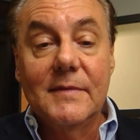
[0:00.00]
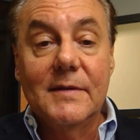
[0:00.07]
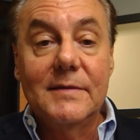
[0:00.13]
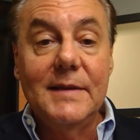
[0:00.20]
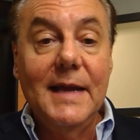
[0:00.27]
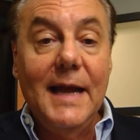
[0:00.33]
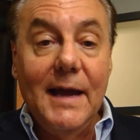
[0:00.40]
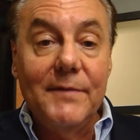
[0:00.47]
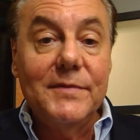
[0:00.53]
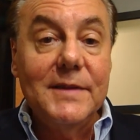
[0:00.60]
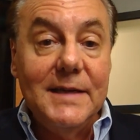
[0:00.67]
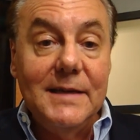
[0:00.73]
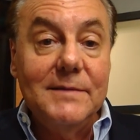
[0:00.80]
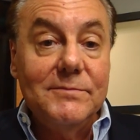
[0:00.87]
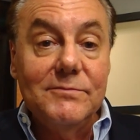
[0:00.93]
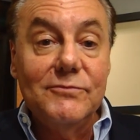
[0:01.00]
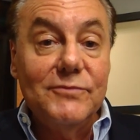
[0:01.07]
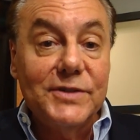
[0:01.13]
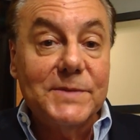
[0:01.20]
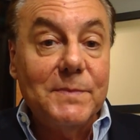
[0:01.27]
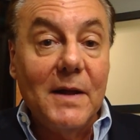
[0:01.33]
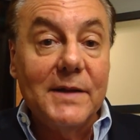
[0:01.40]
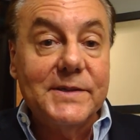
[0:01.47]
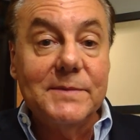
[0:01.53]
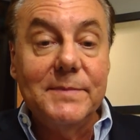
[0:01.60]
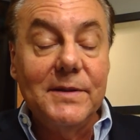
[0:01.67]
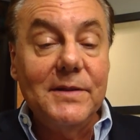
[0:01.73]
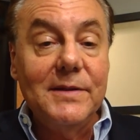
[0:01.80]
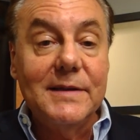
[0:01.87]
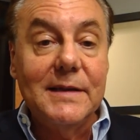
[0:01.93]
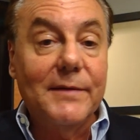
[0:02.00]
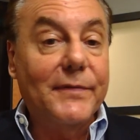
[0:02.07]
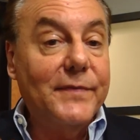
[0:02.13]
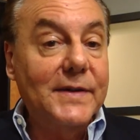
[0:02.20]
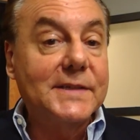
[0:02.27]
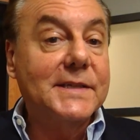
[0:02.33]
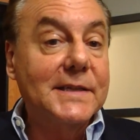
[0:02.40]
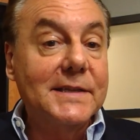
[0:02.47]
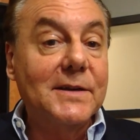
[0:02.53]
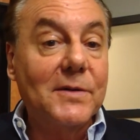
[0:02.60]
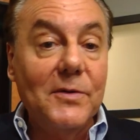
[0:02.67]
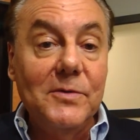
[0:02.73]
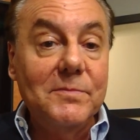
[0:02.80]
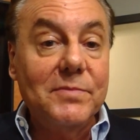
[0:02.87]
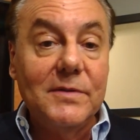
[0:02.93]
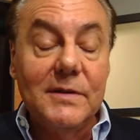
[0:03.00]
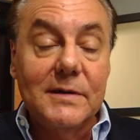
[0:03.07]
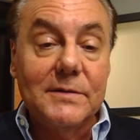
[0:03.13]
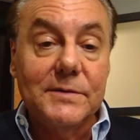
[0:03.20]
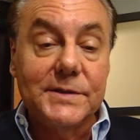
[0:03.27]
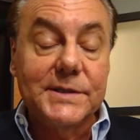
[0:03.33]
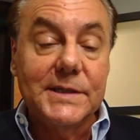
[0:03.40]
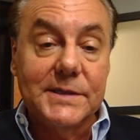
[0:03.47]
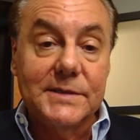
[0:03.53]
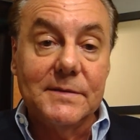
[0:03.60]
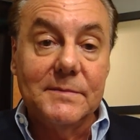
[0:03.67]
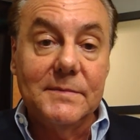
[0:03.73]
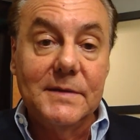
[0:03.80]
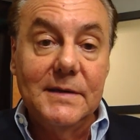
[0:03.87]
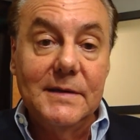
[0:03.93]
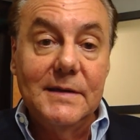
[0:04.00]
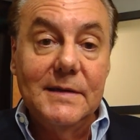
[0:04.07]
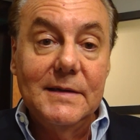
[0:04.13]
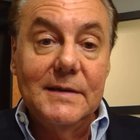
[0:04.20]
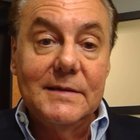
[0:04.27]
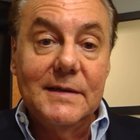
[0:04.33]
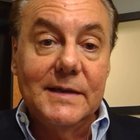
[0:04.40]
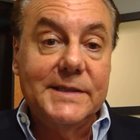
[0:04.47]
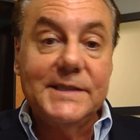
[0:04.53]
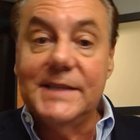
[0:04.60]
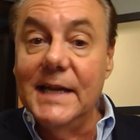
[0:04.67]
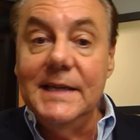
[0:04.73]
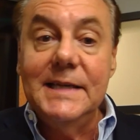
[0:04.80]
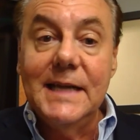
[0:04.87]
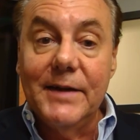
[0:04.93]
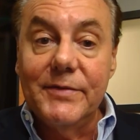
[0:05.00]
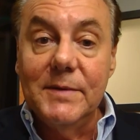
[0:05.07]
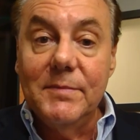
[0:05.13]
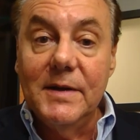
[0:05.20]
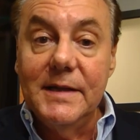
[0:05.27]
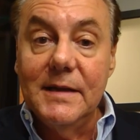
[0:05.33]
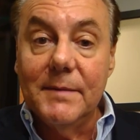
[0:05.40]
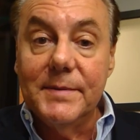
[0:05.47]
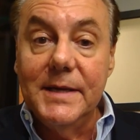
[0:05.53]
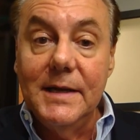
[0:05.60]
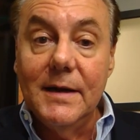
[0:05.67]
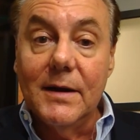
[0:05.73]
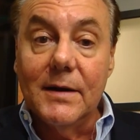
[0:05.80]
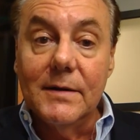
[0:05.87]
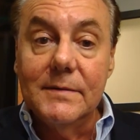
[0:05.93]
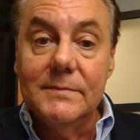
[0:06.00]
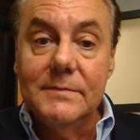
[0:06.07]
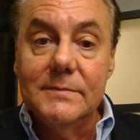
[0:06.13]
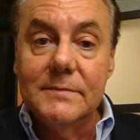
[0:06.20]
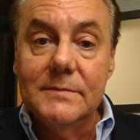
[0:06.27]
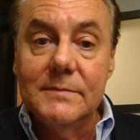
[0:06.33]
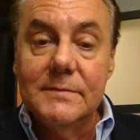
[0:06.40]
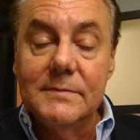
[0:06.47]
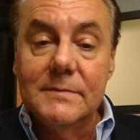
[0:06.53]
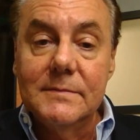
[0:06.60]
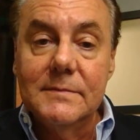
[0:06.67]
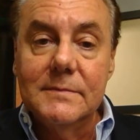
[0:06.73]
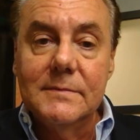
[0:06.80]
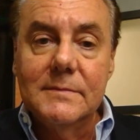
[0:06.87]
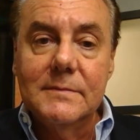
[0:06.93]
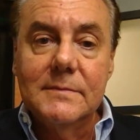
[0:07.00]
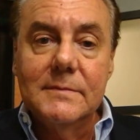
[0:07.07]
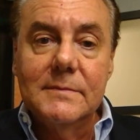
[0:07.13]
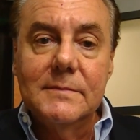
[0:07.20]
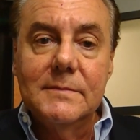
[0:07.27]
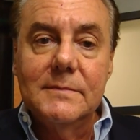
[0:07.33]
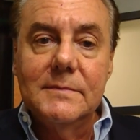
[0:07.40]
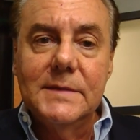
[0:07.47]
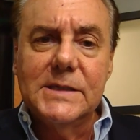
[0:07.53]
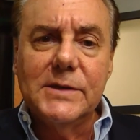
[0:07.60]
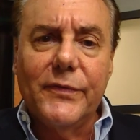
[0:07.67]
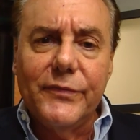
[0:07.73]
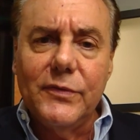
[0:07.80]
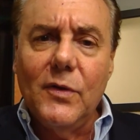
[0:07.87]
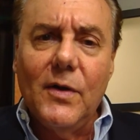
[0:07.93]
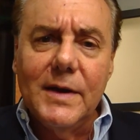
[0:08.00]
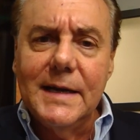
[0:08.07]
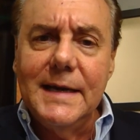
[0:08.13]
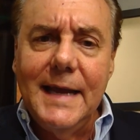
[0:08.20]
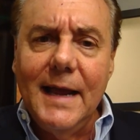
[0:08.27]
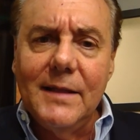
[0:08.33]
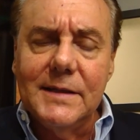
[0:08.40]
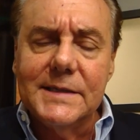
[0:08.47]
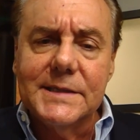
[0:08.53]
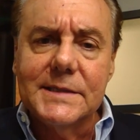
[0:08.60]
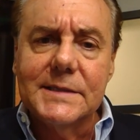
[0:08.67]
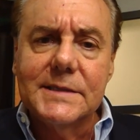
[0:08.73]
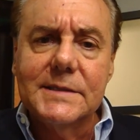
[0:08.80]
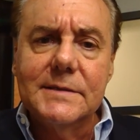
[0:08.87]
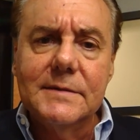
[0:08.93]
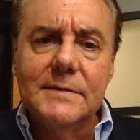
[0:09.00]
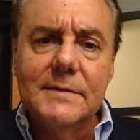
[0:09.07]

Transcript: They have the responsibility of fixing their own political system, not sending everybody up here. It's a flawed analysis.